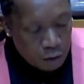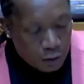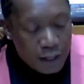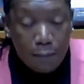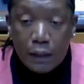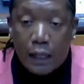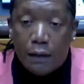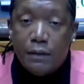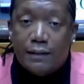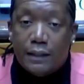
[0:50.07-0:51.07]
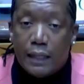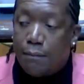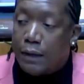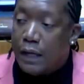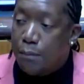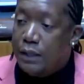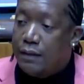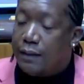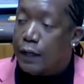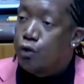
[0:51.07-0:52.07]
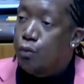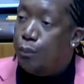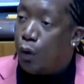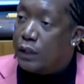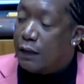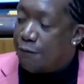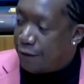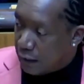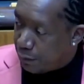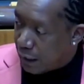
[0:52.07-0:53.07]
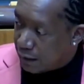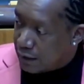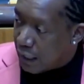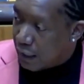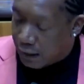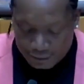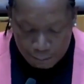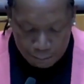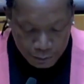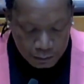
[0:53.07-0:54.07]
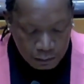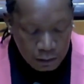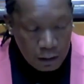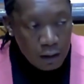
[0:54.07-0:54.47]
Honorable MEC, I'm happy that you brought a very practical example.